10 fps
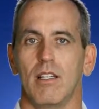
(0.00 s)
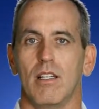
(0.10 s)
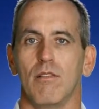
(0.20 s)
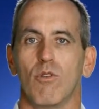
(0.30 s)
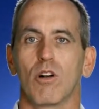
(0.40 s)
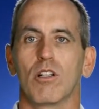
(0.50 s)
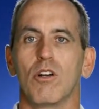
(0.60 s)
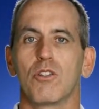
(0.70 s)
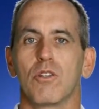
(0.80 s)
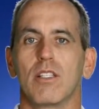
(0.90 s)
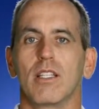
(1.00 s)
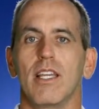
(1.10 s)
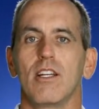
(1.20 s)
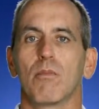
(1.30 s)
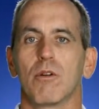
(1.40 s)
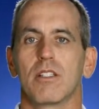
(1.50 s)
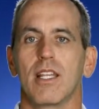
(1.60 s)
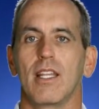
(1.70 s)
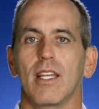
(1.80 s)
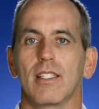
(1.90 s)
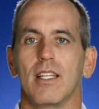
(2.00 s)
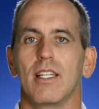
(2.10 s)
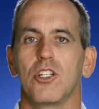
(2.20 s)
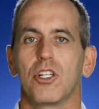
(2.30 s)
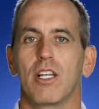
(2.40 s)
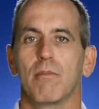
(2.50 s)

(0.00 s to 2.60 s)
Foreclosure is the legal proceedings initiated